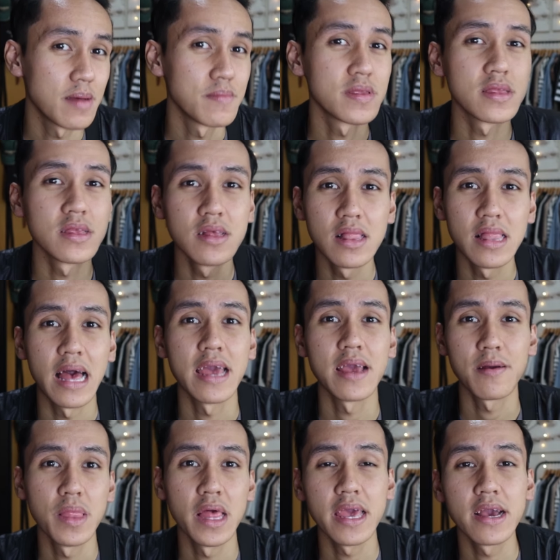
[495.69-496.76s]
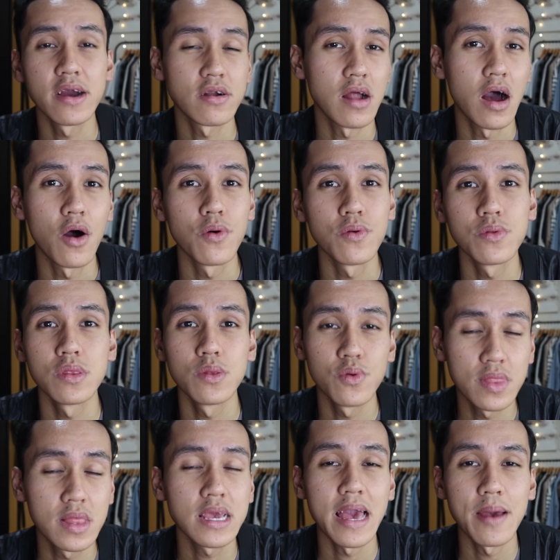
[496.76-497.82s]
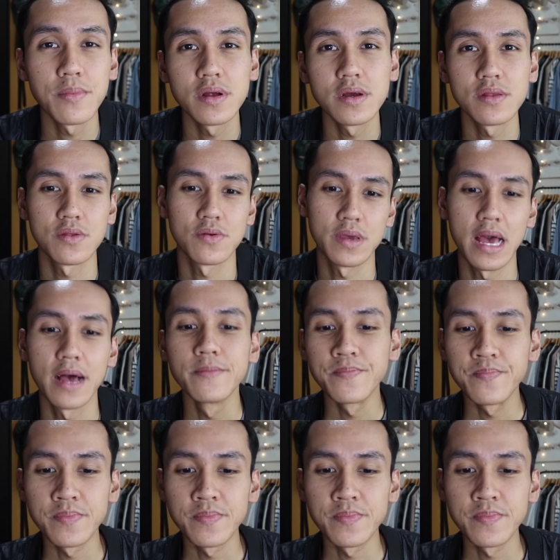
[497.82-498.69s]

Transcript: I'm still like playing around with the camera. So yeah.